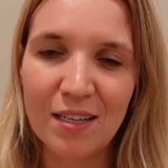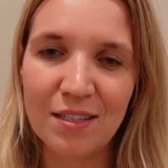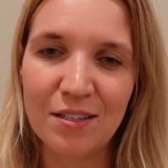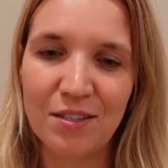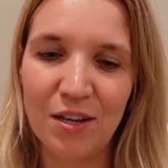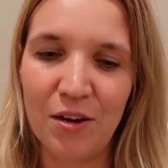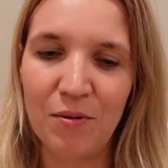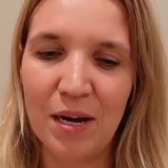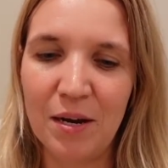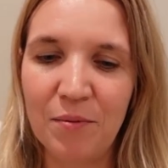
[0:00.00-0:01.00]

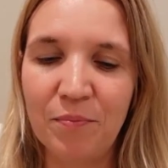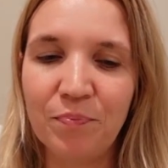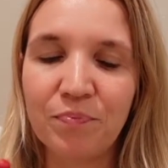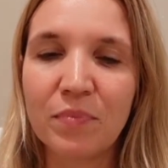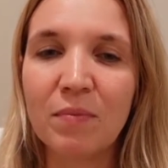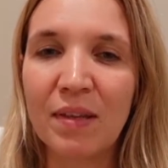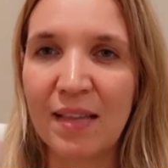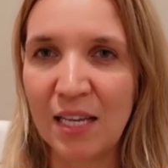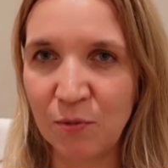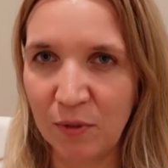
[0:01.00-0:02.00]
So but
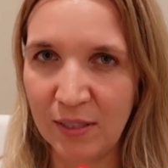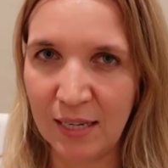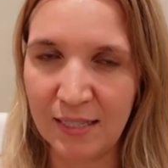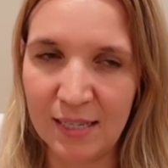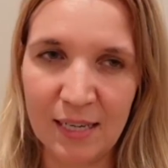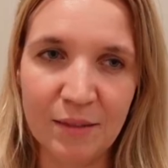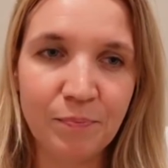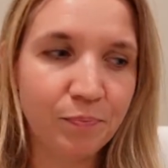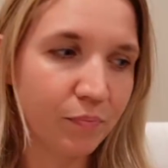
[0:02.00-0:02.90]
that's what they did.